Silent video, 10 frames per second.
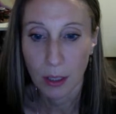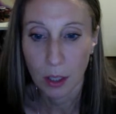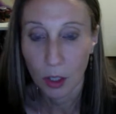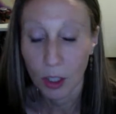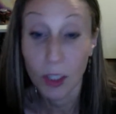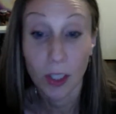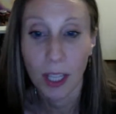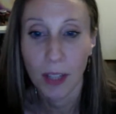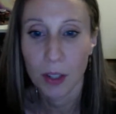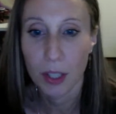the good, good
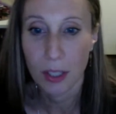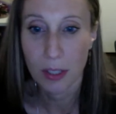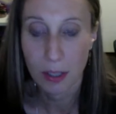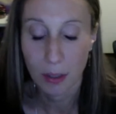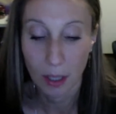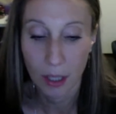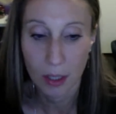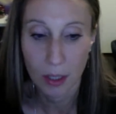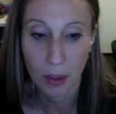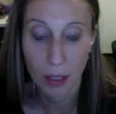energies
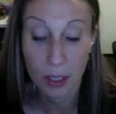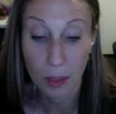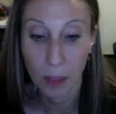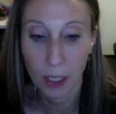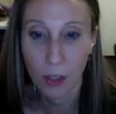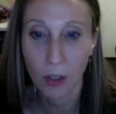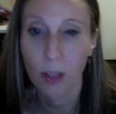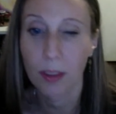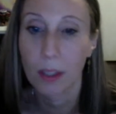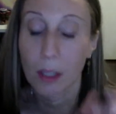into, into planet
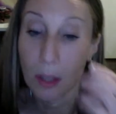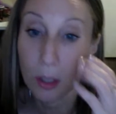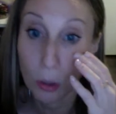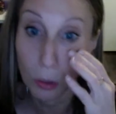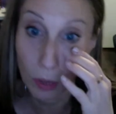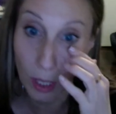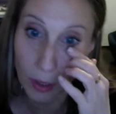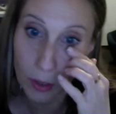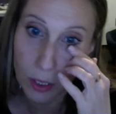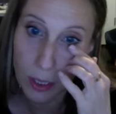Earth, the Gaula
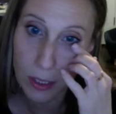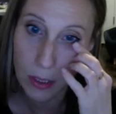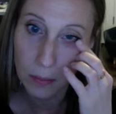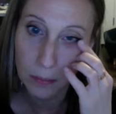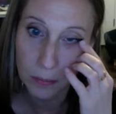energies.